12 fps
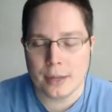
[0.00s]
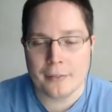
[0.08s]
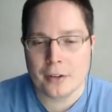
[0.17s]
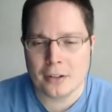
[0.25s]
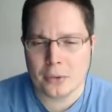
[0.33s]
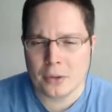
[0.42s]
I've
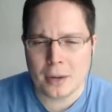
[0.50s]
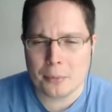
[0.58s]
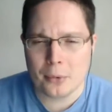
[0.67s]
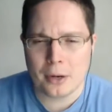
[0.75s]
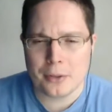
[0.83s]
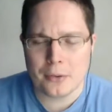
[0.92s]
talked to a
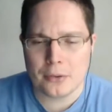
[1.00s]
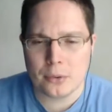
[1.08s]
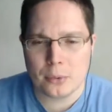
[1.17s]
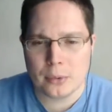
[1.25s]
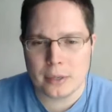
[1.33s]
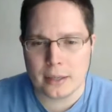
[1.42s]
couple authors
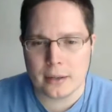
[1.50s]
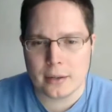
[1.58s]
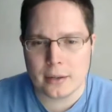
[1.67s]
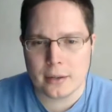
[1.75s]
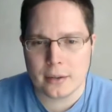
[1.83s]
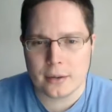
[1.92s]
who, like,
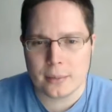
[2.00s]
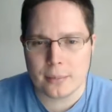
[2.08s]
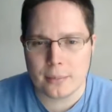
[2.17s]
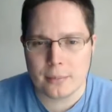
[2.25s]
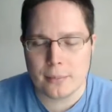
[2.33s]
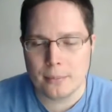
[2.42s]
their
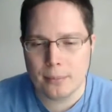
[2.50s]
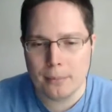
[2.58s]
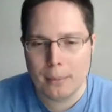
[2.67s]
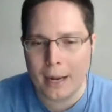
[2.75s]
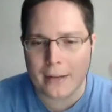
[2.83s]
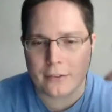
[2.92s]

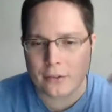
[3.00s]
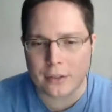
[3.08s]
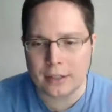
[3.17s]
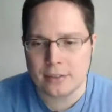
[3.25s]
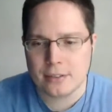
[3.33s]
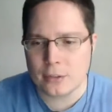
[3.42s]
minds are
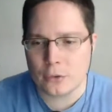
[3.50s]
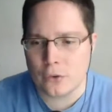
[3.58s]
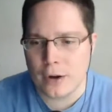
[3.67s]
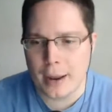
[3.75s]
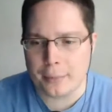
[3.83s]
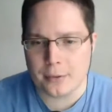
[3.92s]
like steel
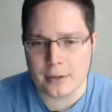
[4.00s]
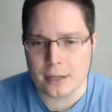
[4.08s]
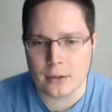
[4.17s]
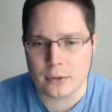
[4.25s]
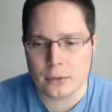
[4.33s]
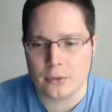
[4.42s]
traps and they
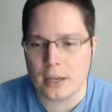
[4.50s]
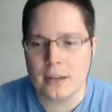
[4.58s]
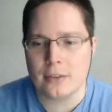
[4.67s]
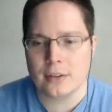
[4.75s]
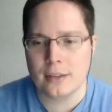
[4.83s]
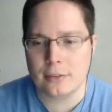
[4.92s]
don't lose
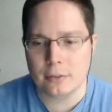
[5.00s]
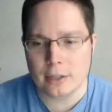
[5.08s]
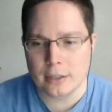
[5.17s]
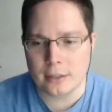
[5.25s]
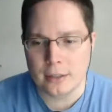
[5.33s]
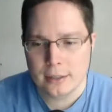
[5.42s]
anything they've
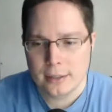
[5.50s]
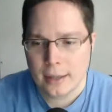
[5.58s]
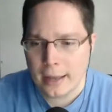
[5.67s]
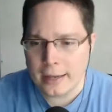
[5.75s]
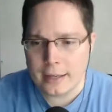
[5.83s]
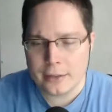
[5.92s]
written. And mm-hmm.